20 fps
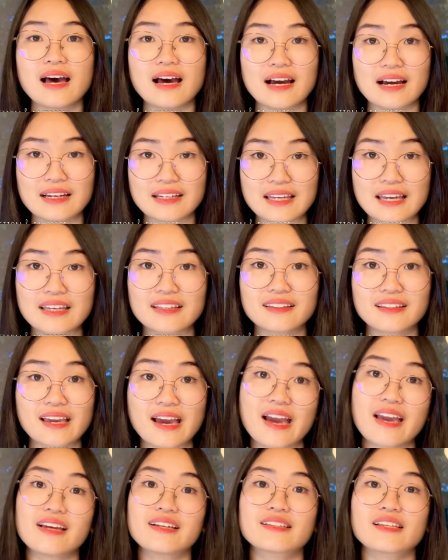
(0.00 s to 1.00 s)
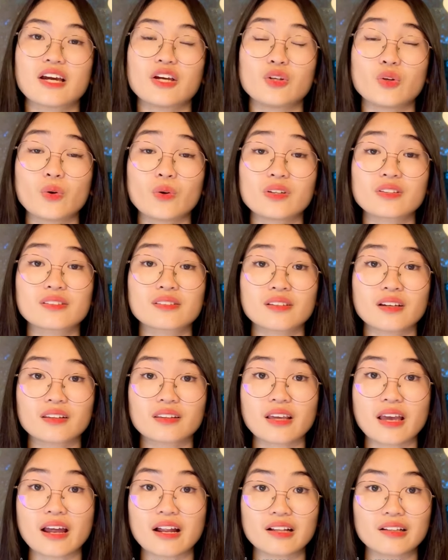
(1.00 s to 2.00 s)
Again, guys, I know it's not
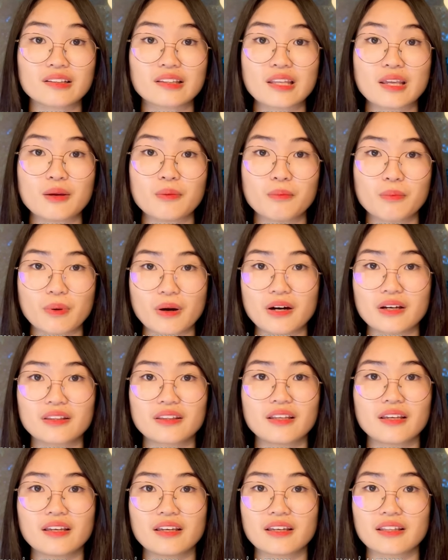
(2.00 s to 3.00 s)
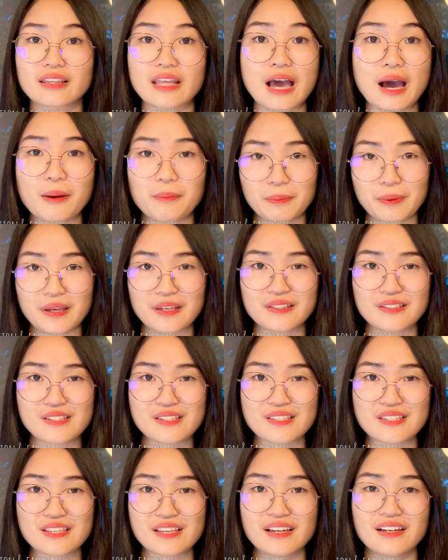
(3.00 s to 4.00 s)
healthy, but it
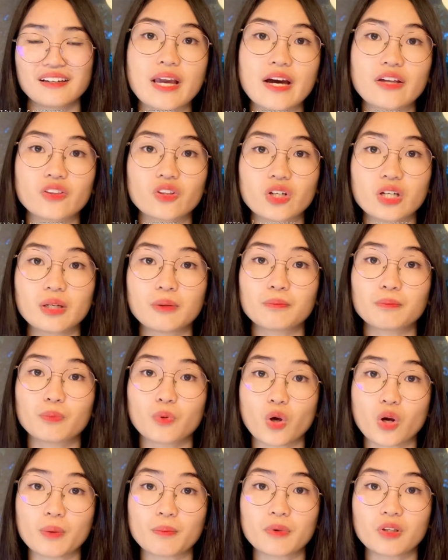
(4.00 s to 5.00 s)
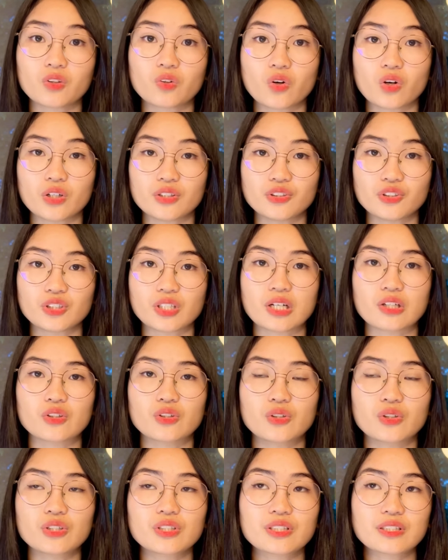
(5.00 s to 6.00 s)
happens. Under employment contract,
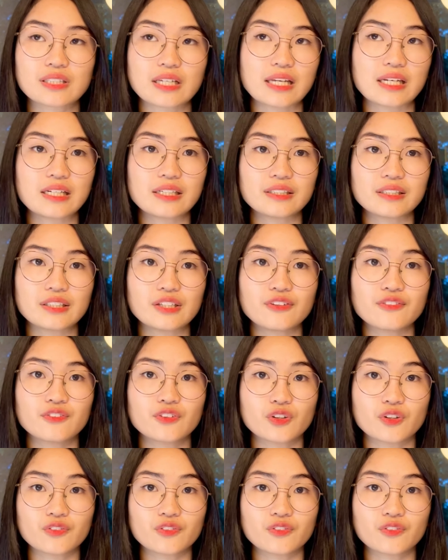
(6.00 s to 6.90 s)
your salary, if you're